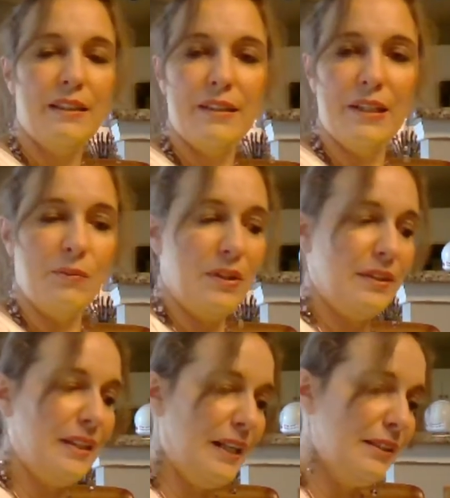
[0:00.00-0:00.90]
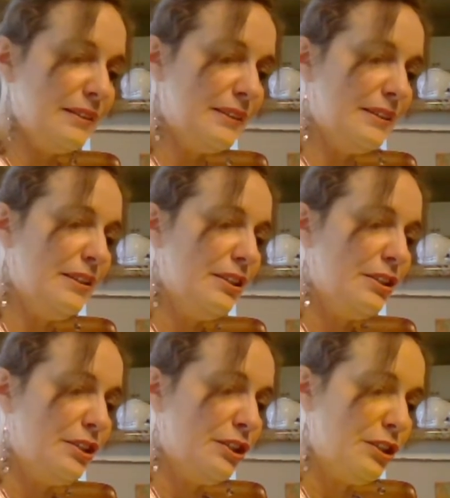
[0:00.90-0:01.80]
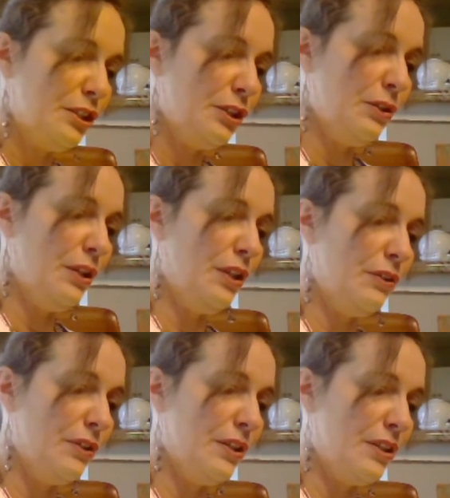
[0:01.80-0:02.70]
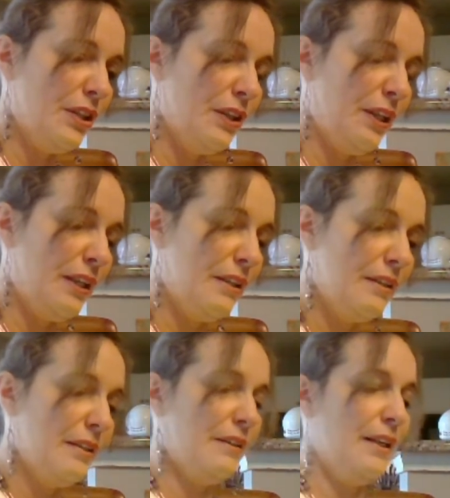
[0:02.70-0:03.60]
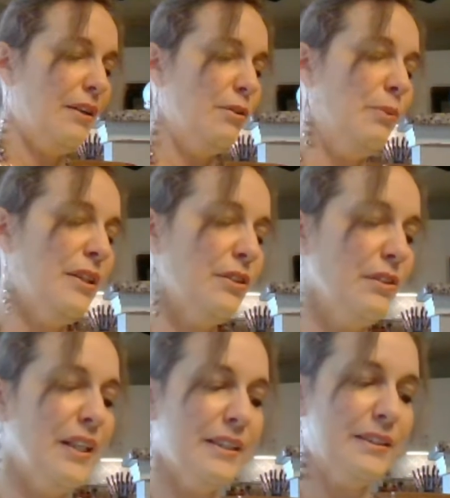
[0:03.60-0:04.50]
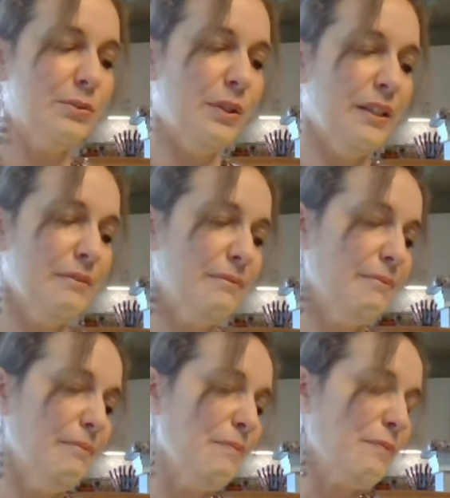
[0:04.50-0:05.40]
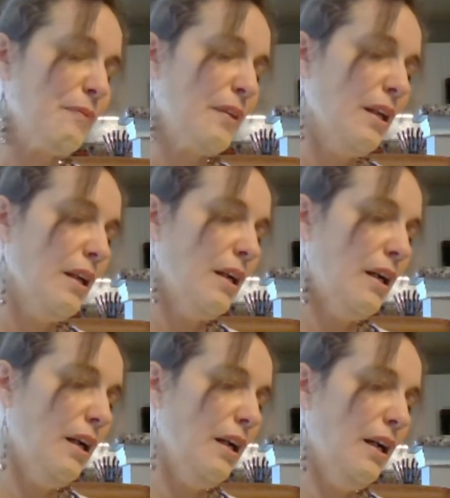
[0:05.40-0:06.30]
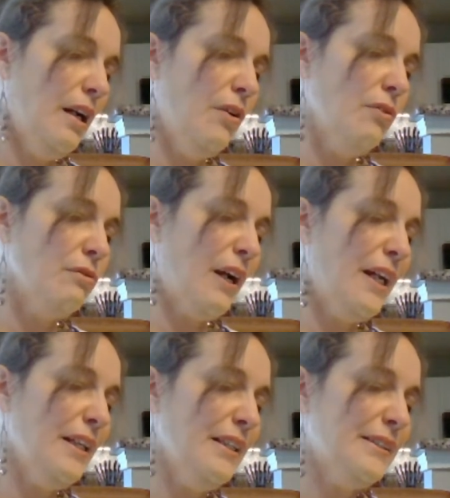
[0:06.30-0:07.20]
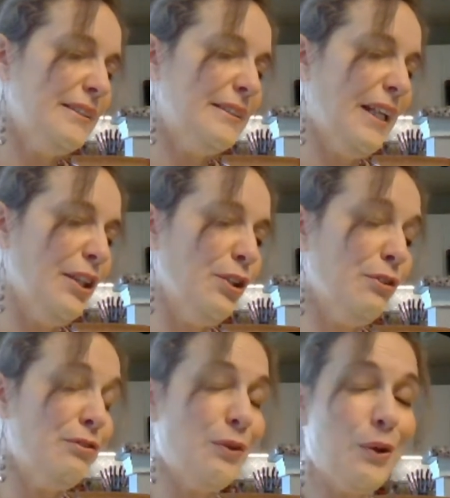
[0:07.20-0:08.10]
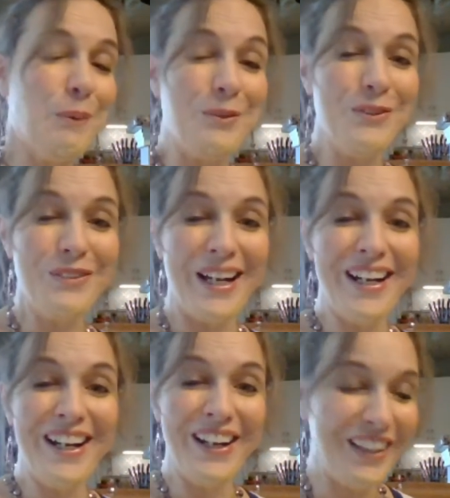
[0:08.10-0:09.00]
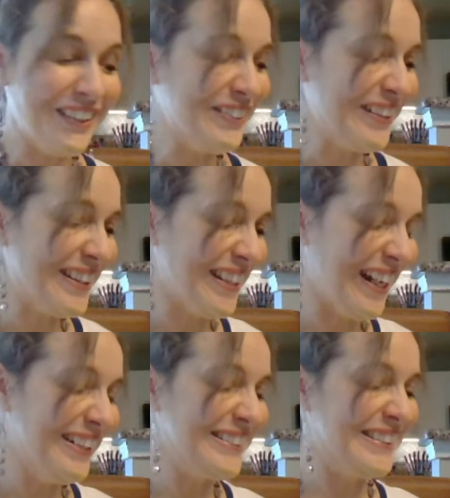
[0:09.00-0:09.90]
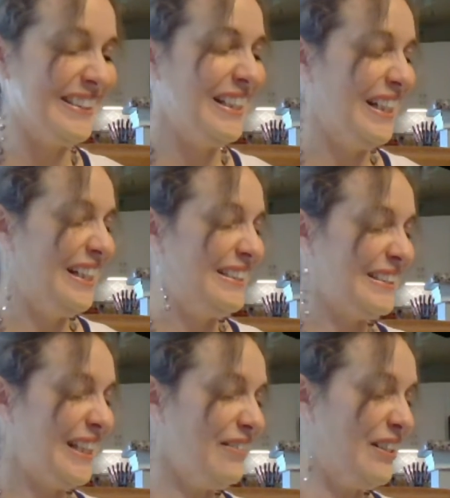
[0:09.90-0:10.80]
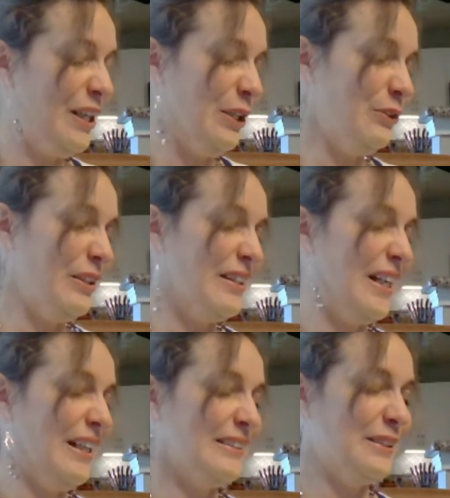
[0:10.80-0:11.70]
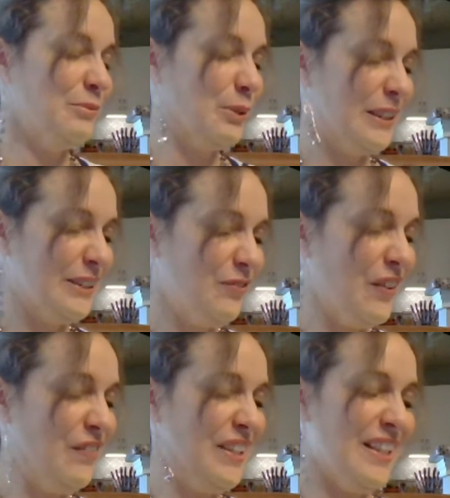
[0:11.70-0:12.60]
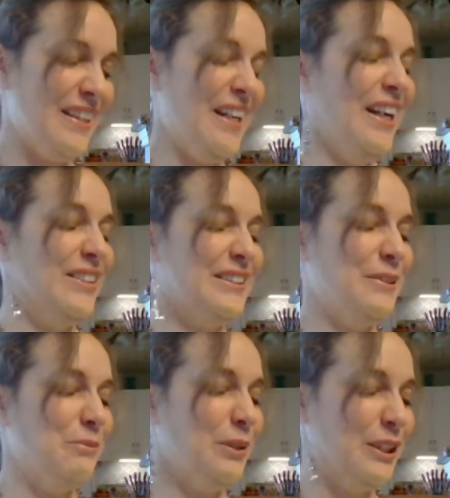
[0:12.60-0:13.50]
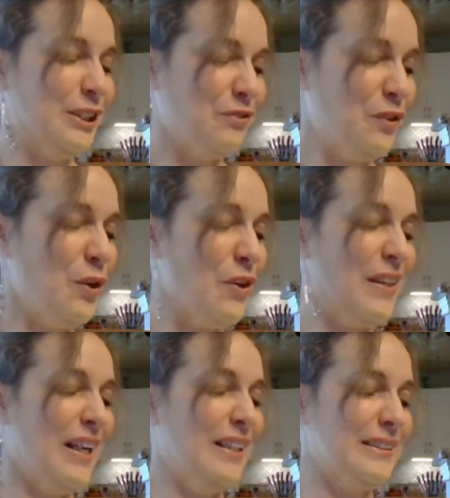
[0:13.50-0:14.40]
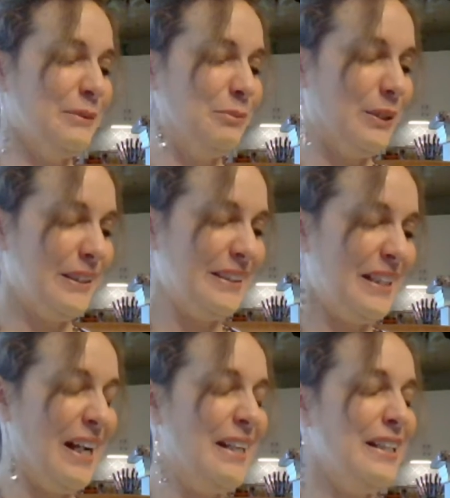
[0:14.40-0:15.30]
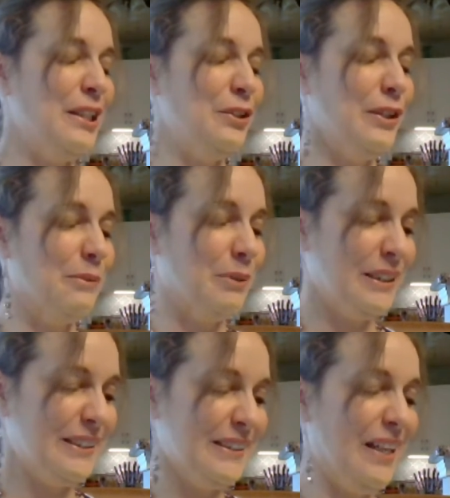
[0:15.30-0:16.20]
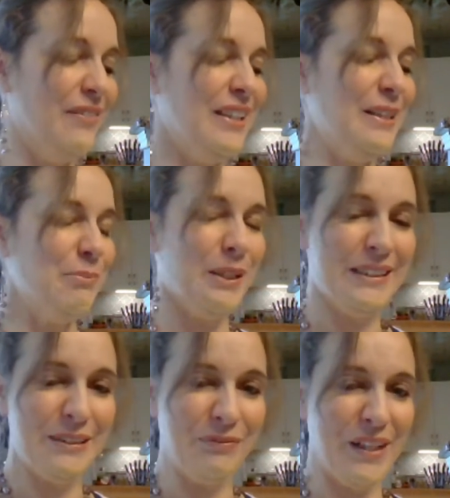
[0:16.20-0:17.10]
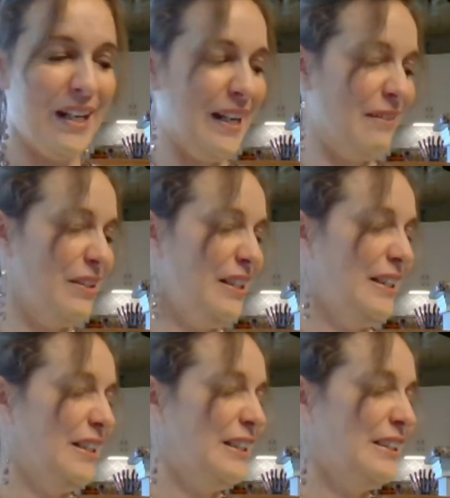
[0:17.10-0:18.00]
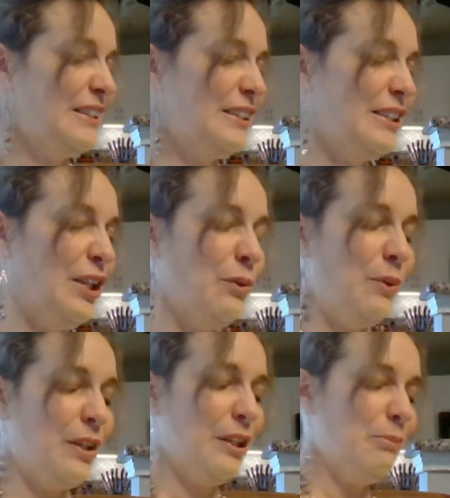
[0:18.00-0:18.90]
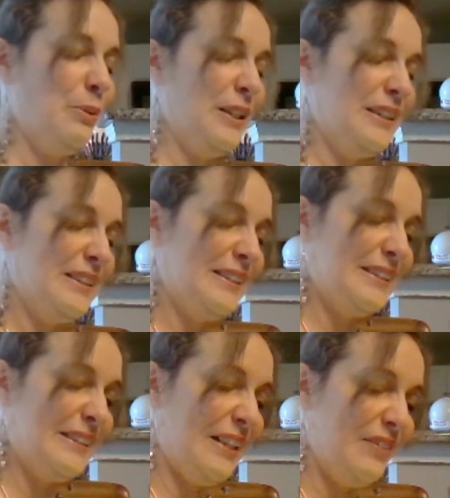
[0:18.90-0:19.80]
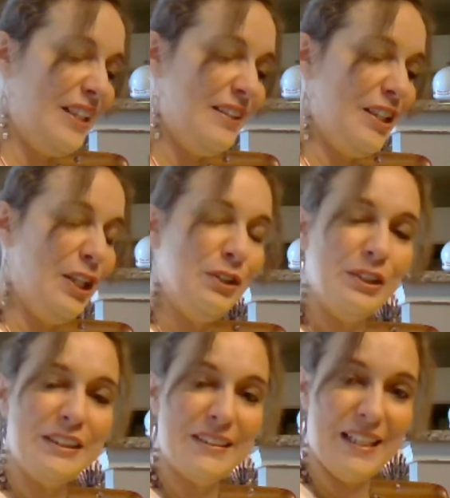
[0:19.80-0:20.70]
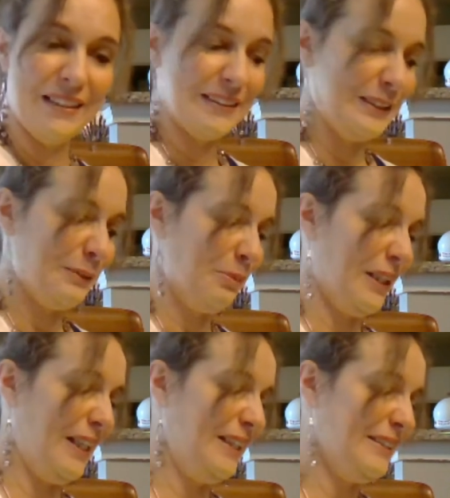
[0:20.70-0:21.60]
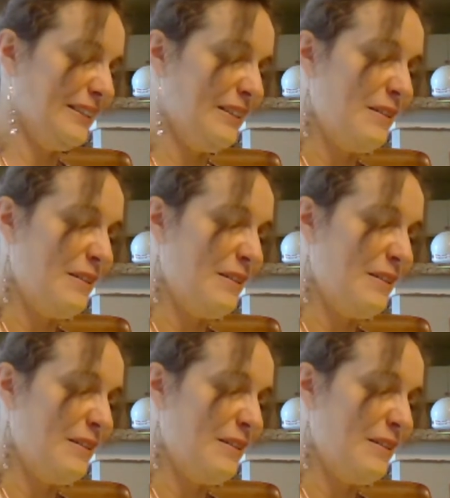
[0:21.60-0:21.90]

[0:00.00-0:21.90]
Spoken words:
then 1,230. That would be the greatest one. Write in standard form. You've got 100,000, 700,000 plus 50,000 plus 4,000 plus 900 plus 70 plus 5. So we're going to put 7 in the hundreds thousands place,